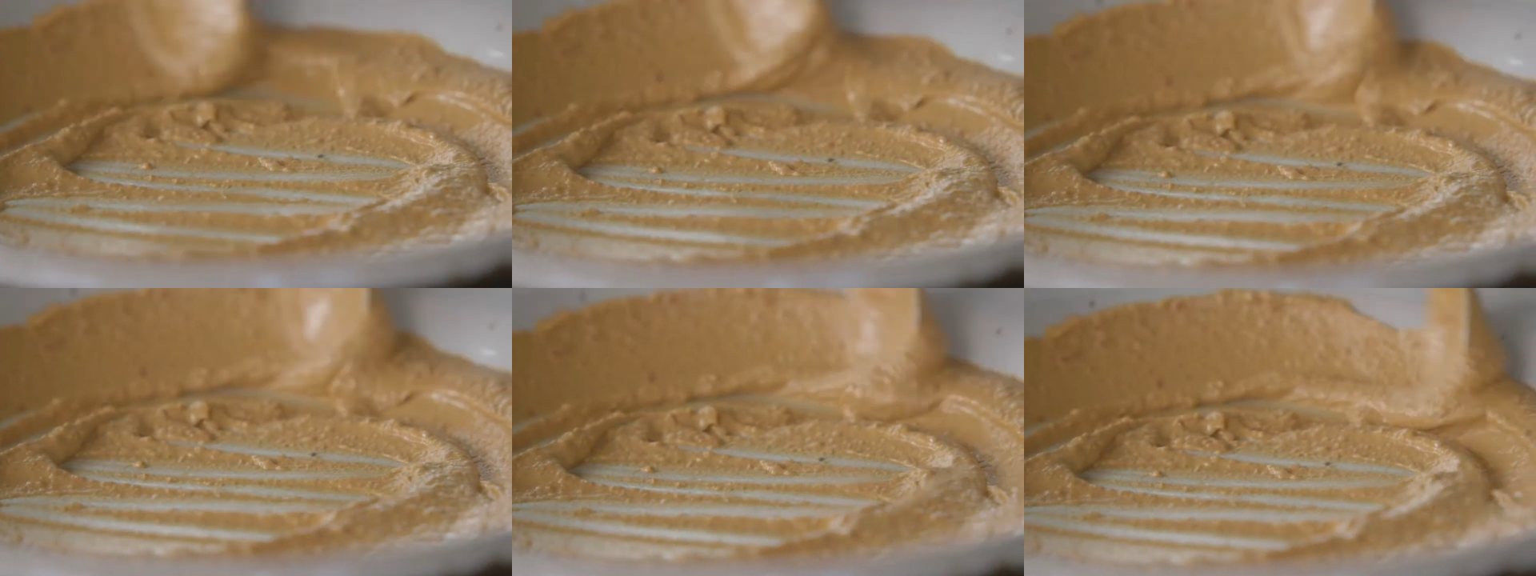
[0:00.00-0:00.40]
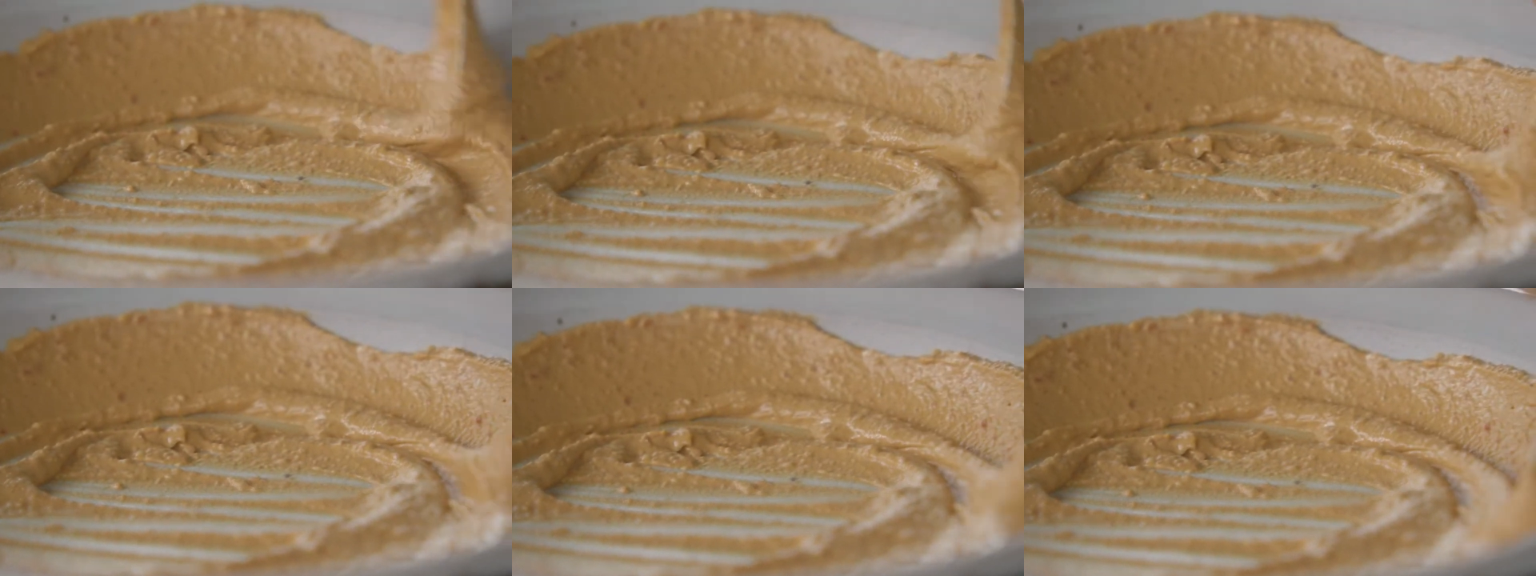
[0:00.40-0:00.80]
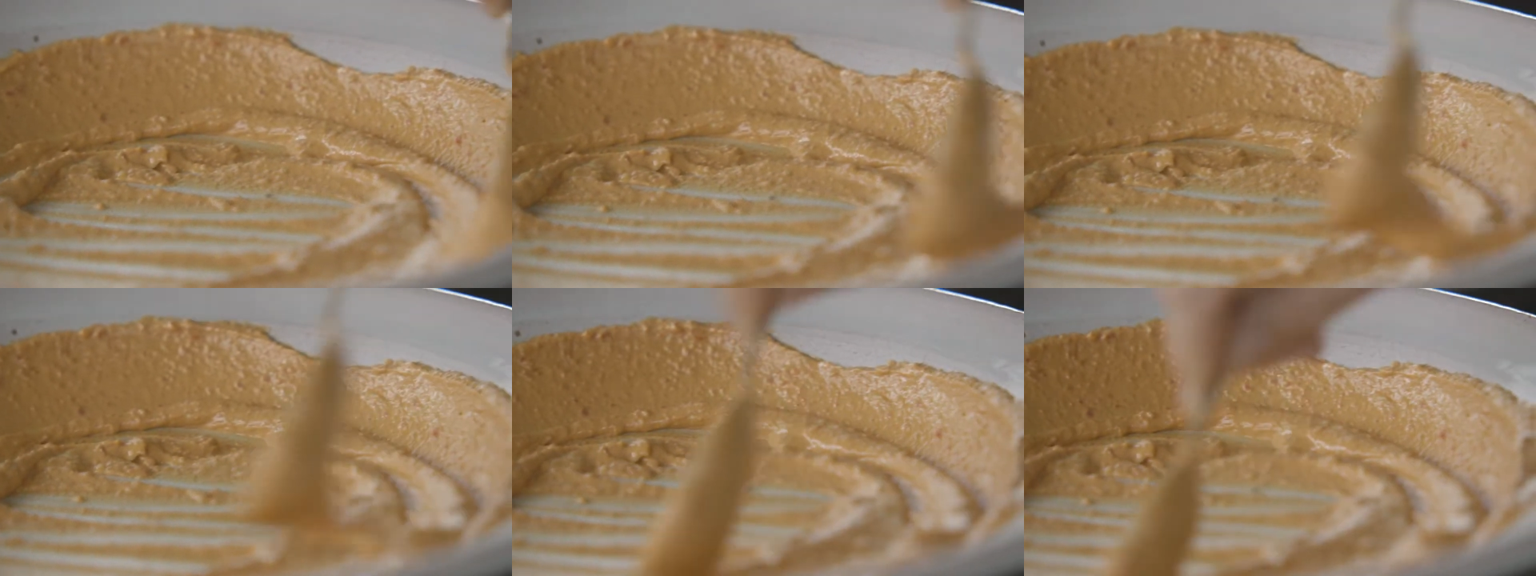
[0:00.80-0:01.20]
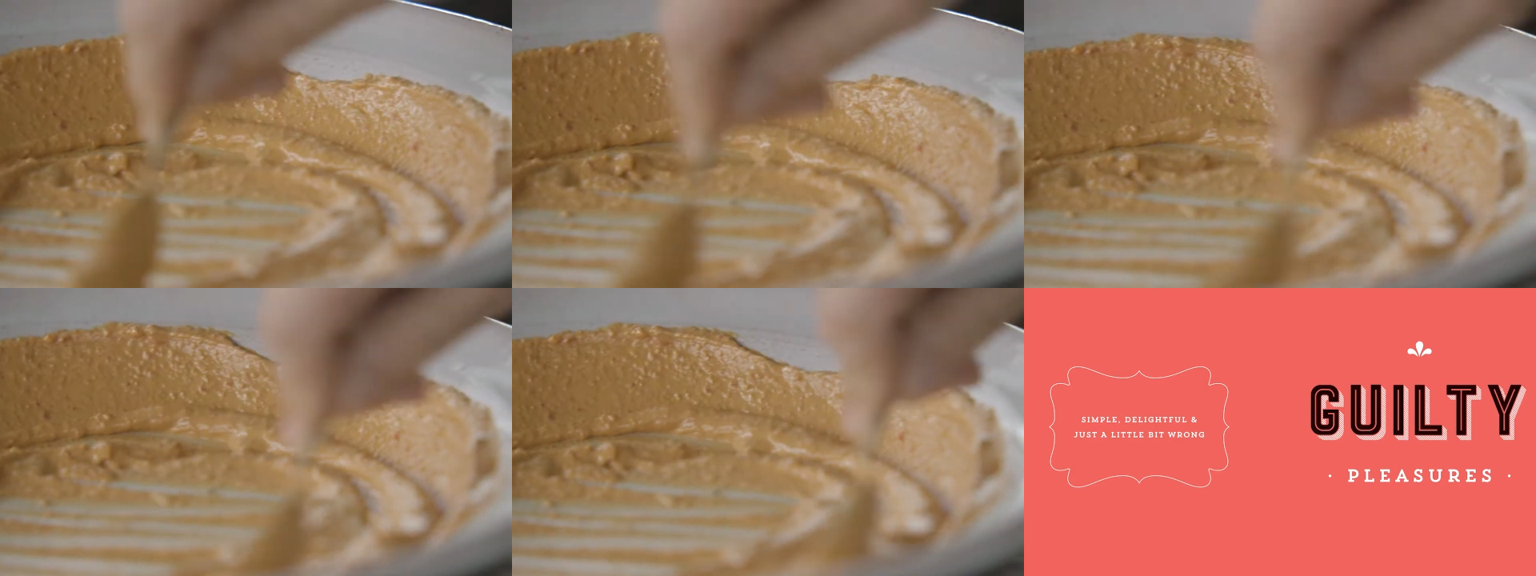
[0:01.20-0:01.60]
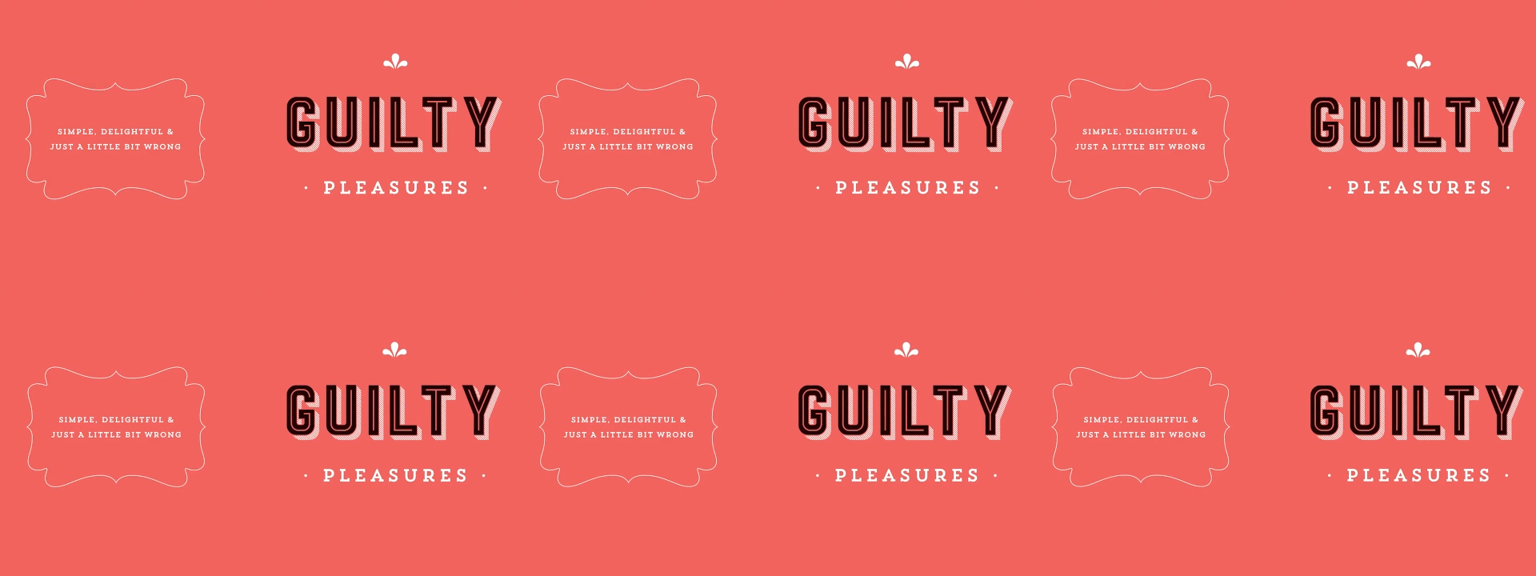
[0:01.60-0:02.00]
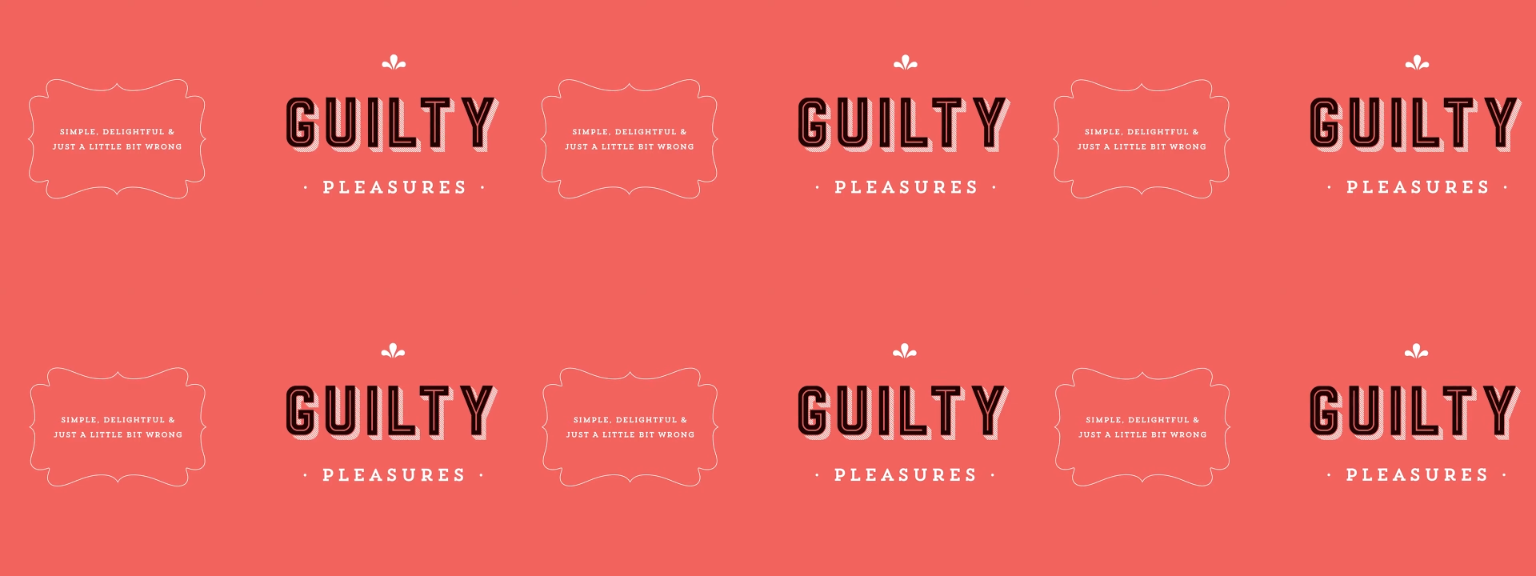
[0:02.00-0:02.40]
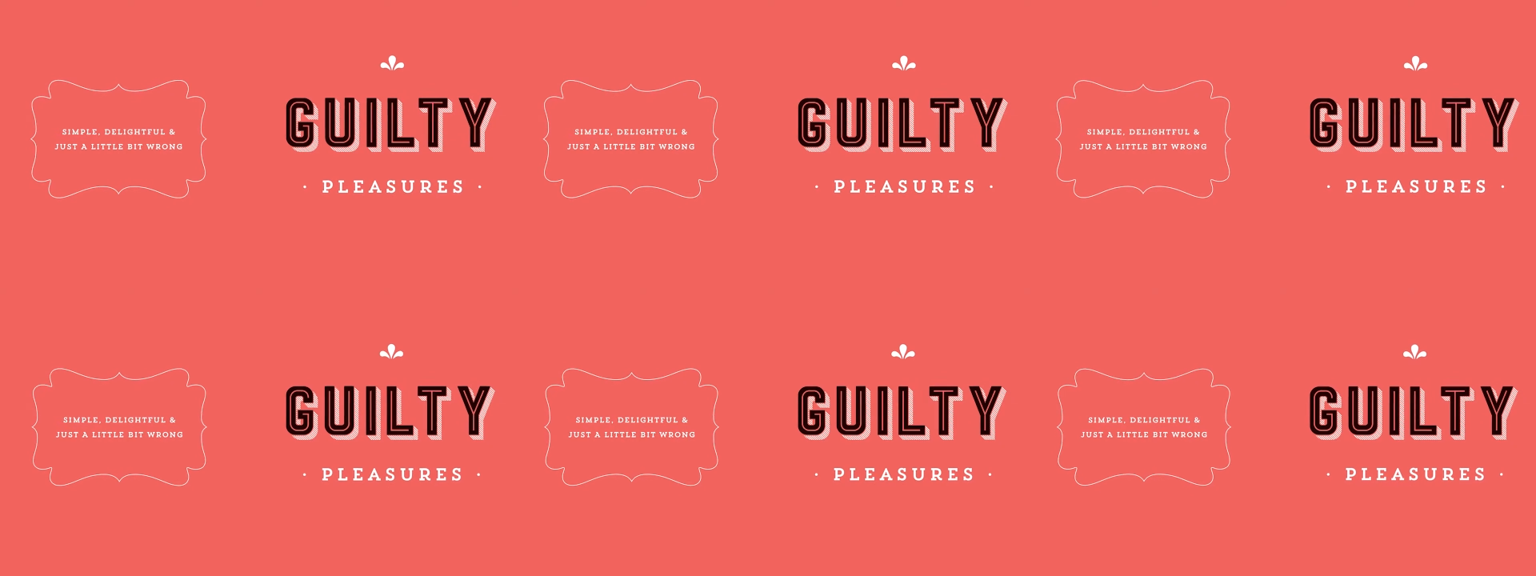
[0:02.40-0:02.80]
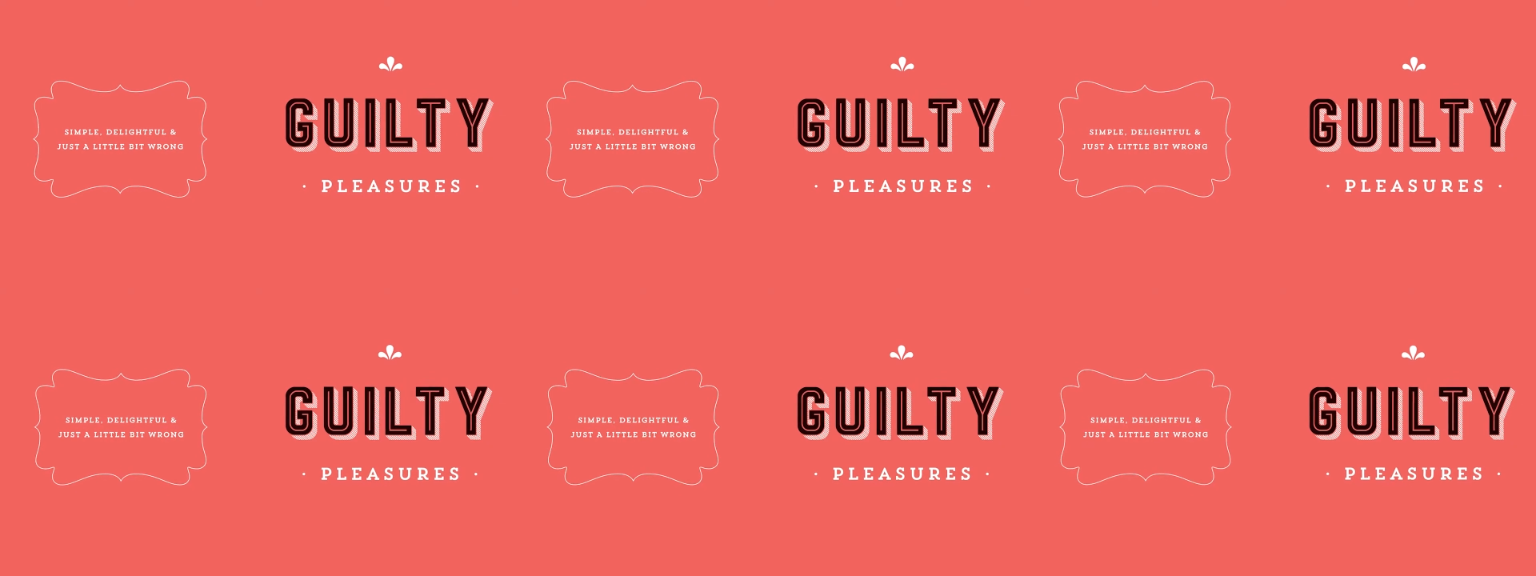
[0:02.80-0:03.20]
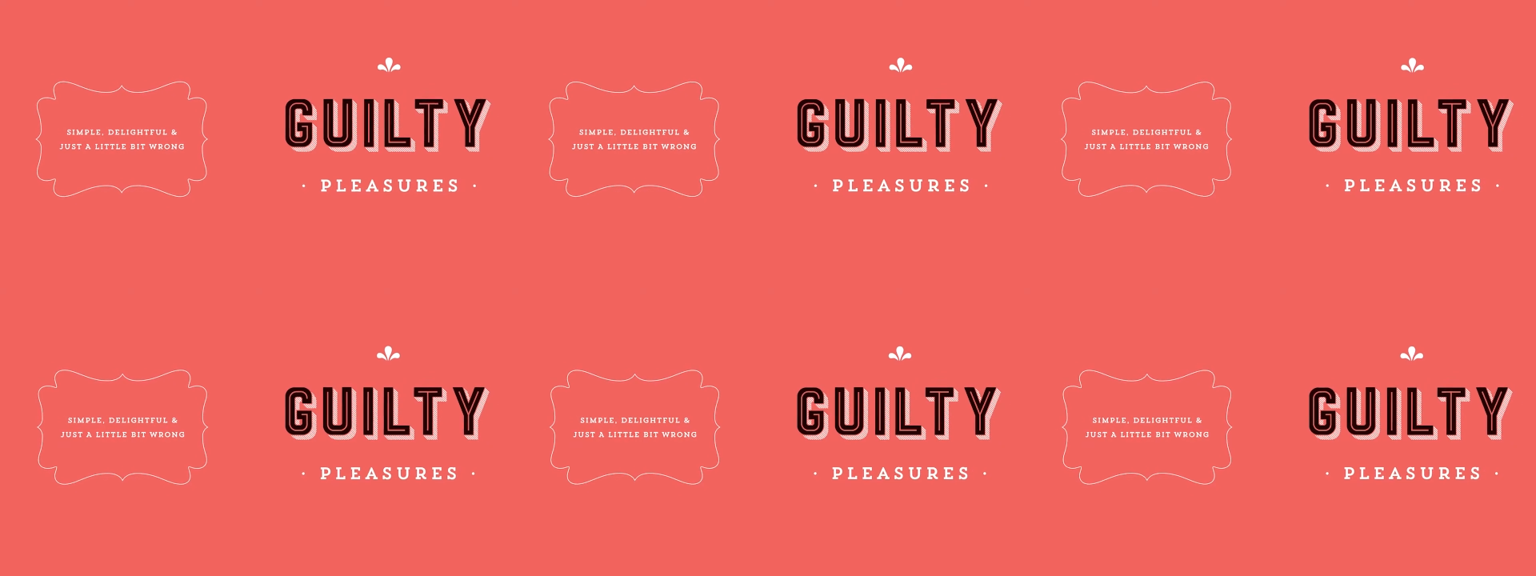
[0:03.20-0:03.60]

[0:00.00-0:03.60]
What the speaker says: Nobody's mouth can be seen.